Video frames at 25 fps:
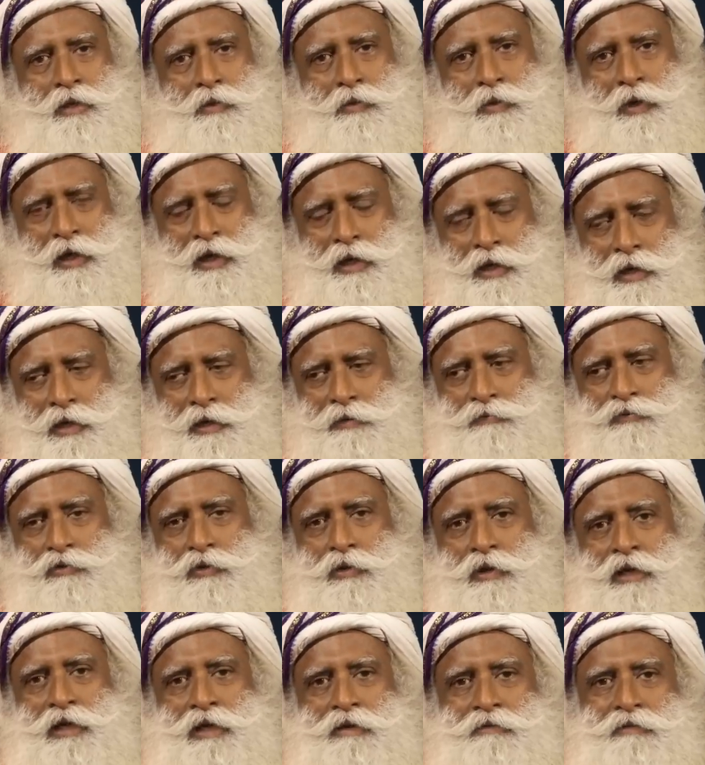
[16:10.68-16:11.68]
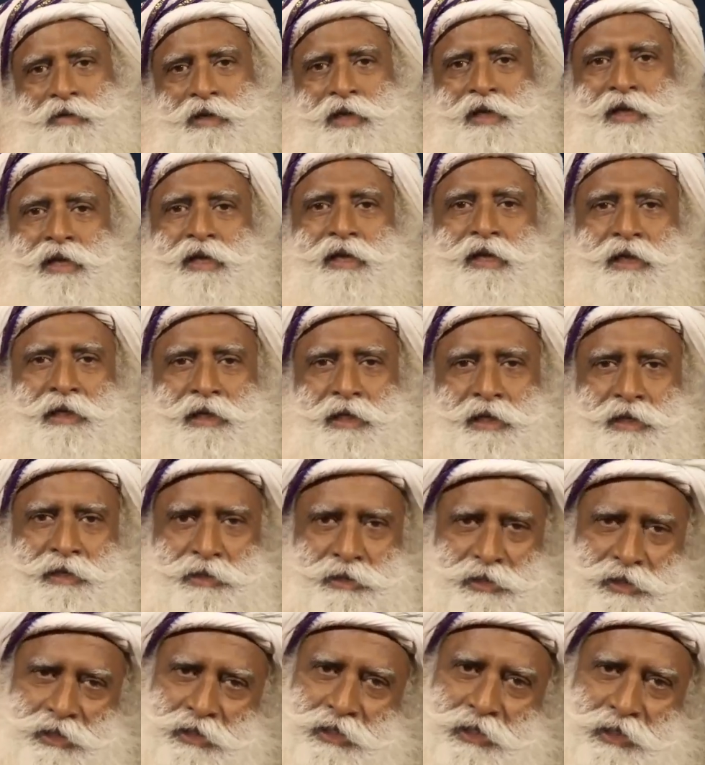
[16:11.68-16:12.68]
a way, if you're living in an
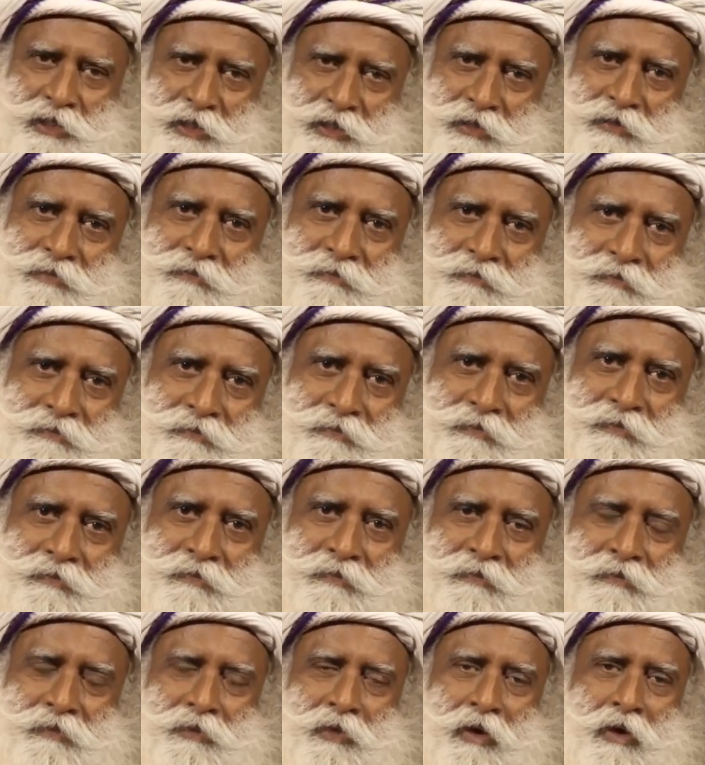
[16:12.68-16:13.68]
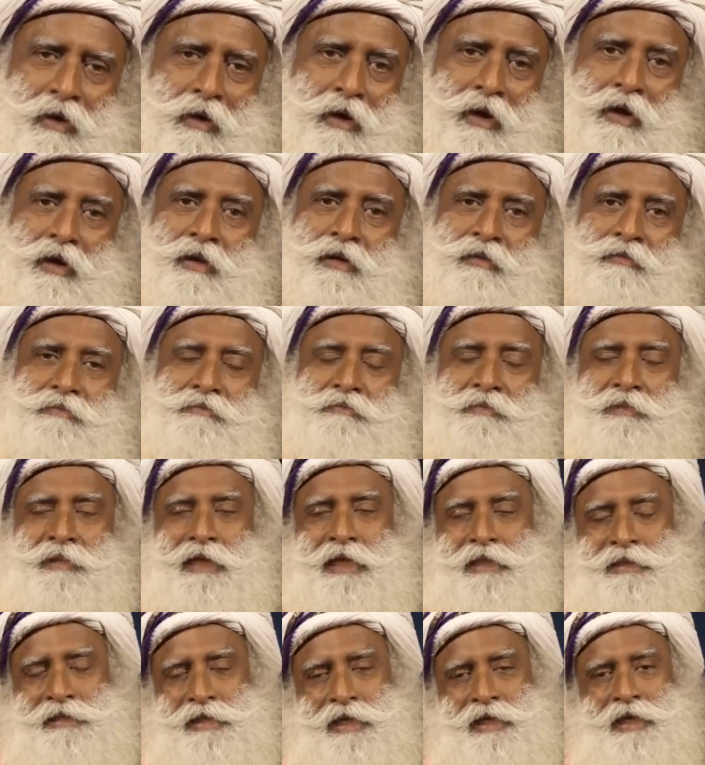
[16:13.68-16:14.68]
Indian city, or
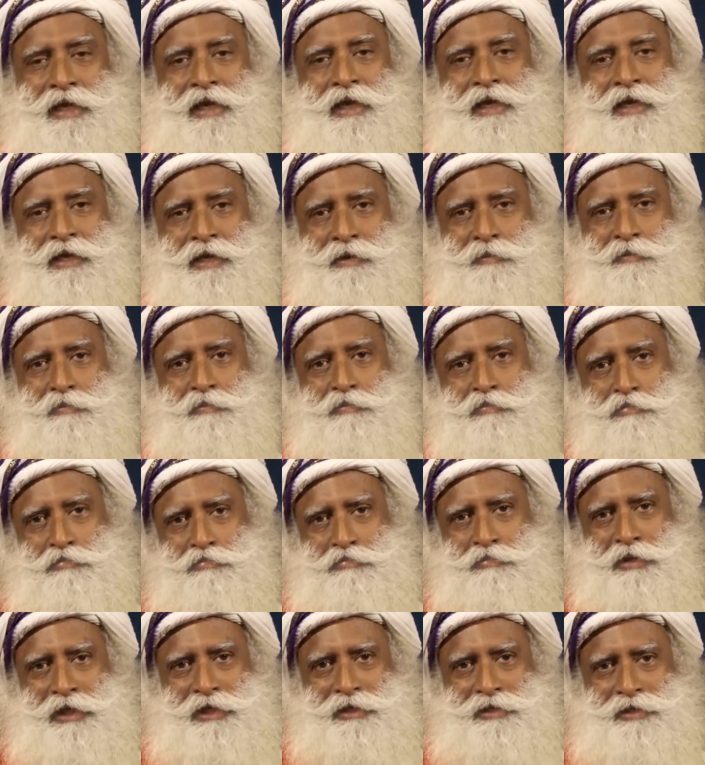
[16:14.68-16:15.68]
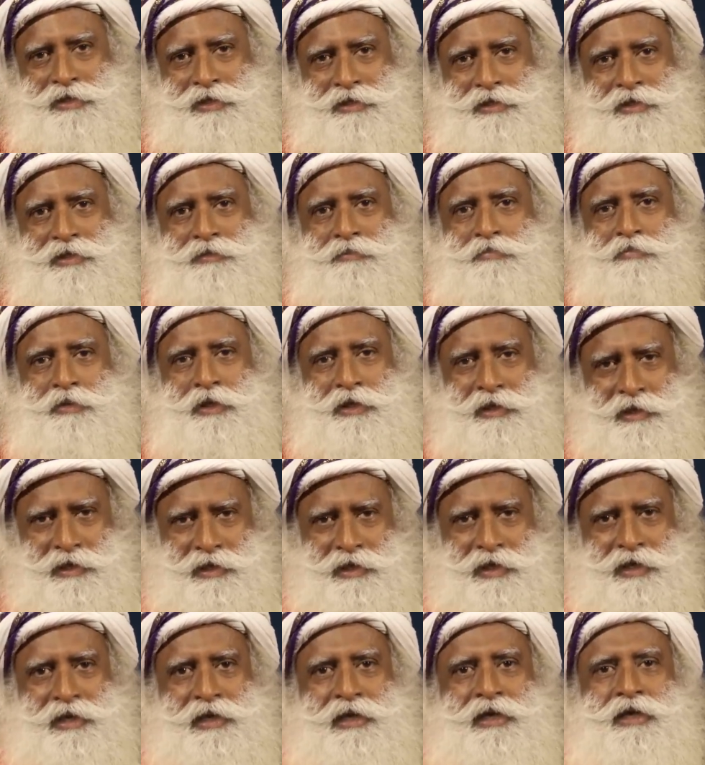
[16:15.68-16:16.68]
let's say any big city,
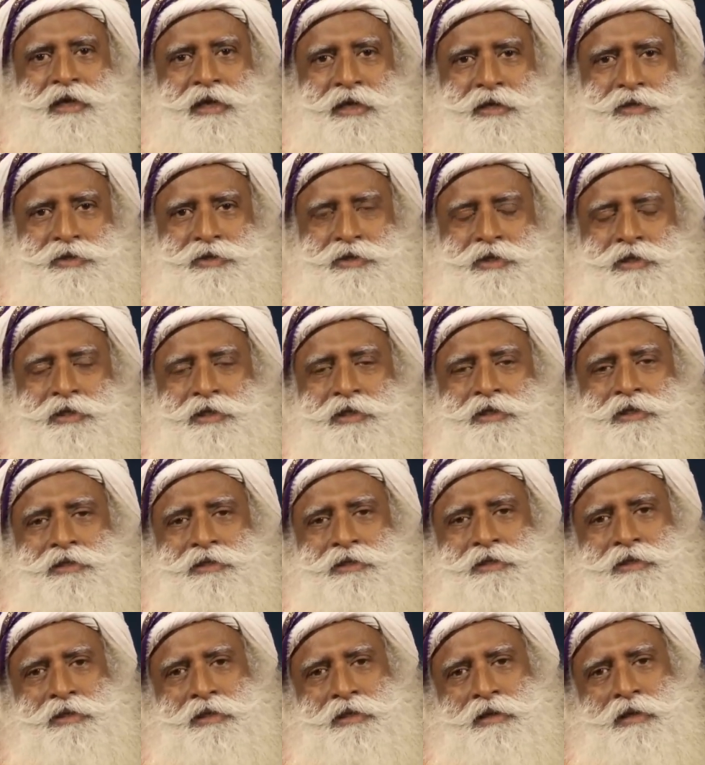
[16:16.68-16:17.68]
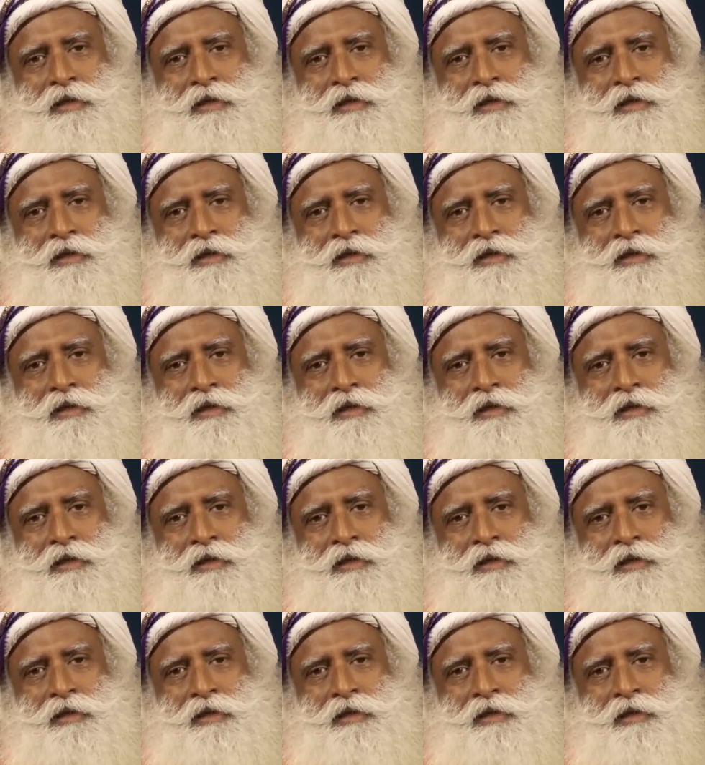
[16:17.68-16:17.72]
particularly Indian cities,